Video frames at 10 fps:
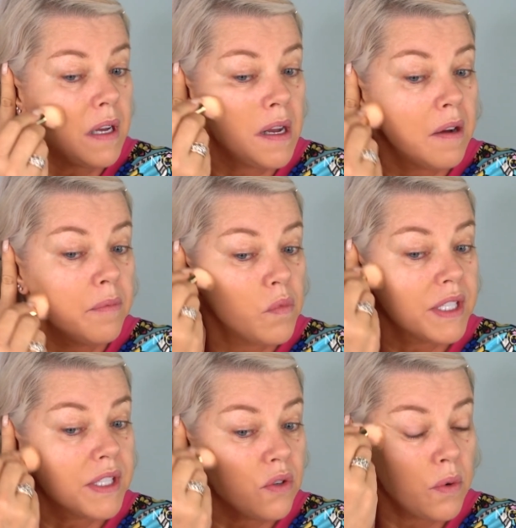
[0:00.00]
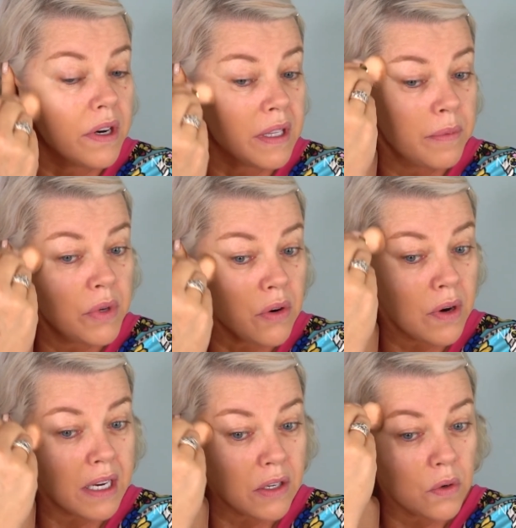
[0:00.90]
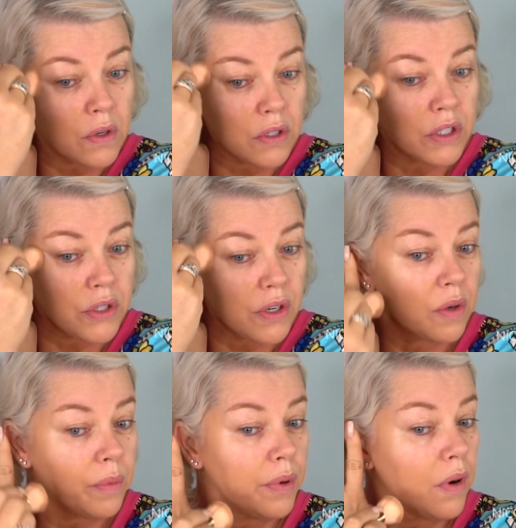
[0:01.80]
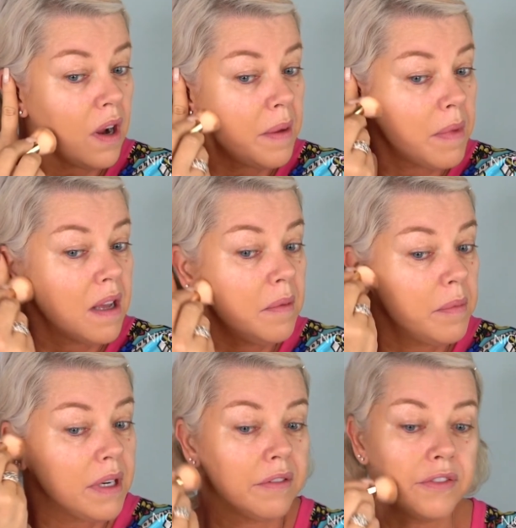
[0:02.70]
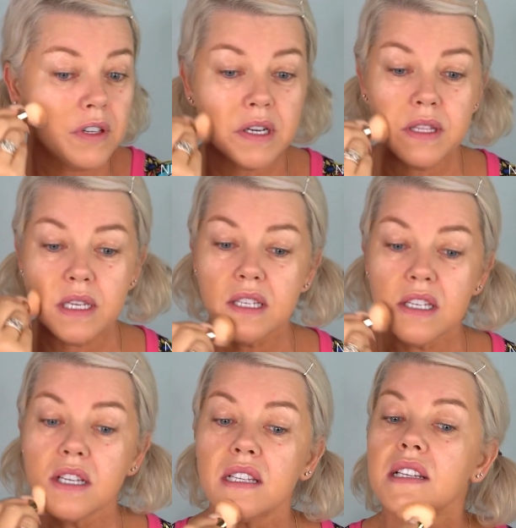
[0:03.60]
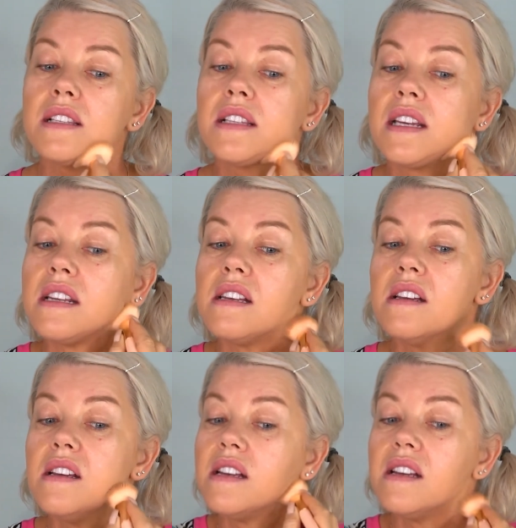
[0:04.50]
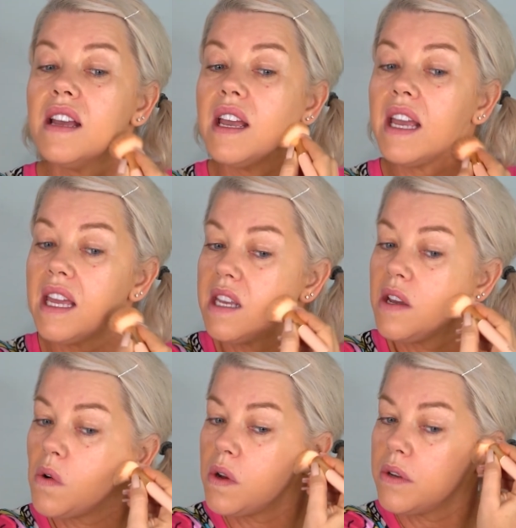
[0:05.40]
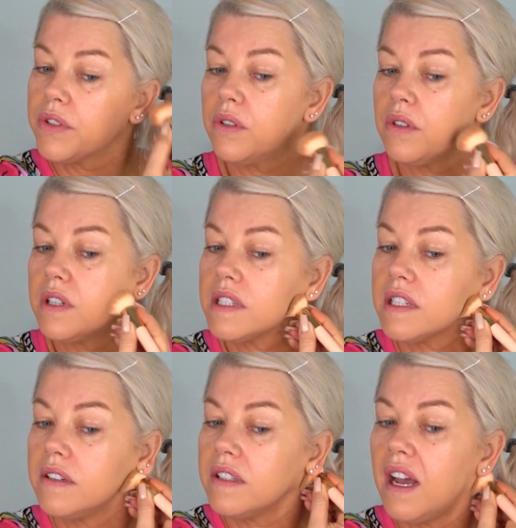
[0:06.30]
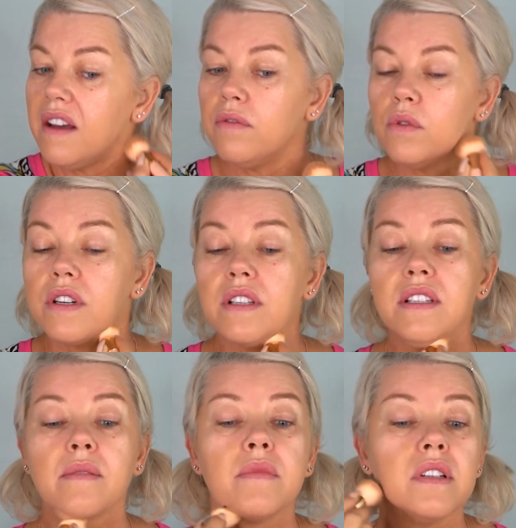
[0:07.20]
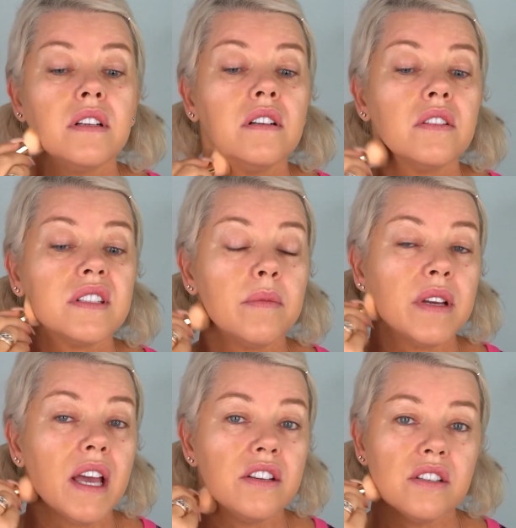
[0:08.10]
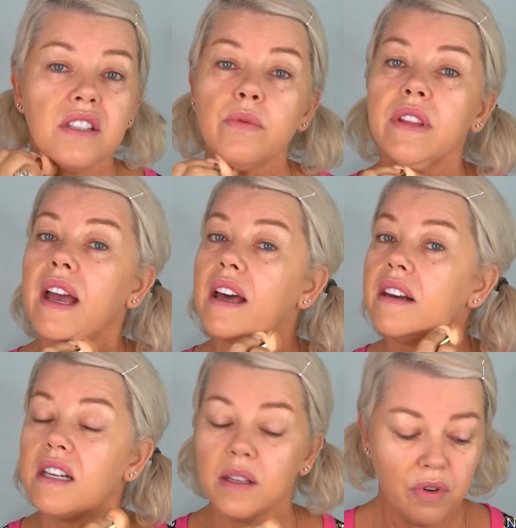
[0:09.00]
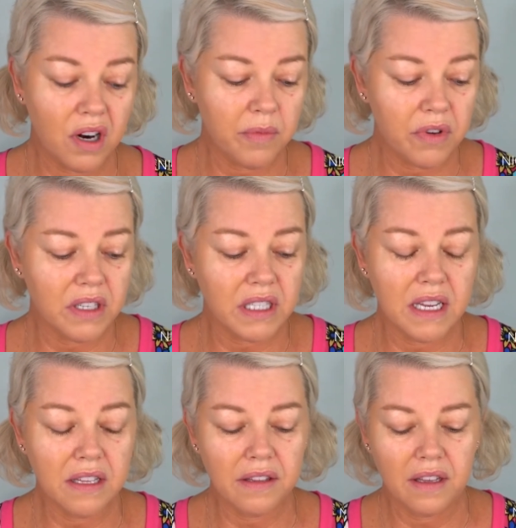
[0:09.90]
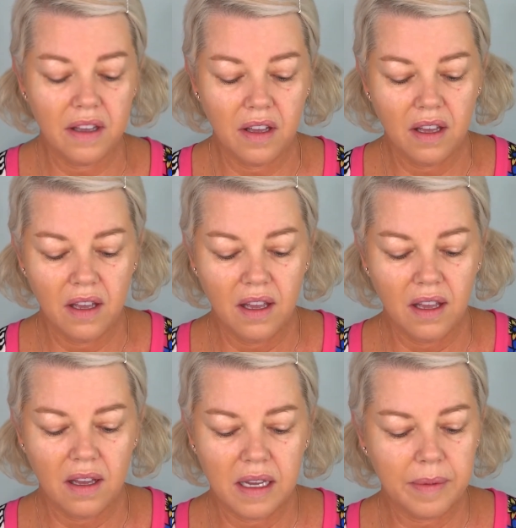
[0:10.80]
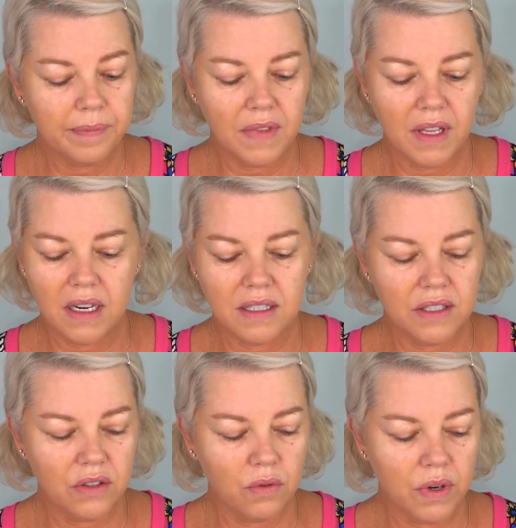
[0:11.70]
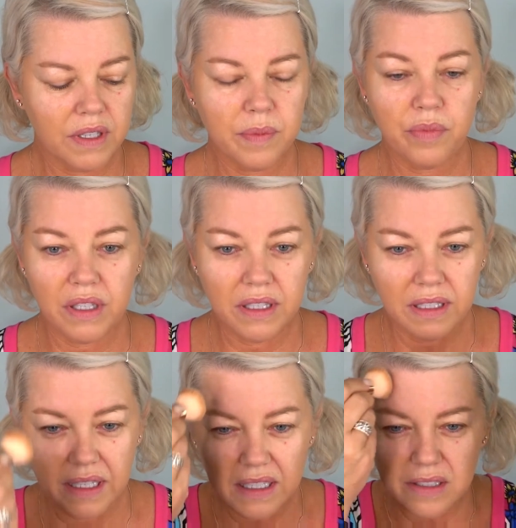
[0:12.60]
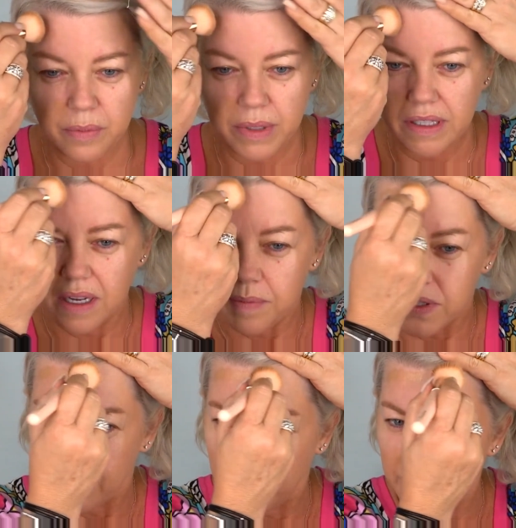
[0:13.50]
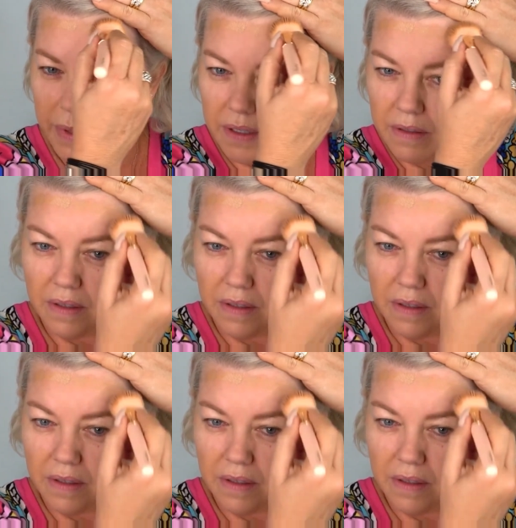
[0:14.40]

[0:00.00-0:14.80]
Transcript: I'm still wearing the MURAD Oil Control Primer, but I find this just doesn't let any oil through on its own. I have worn it on some occasions without any primer underneath, and it still works brilliantly. A little bit comes through, but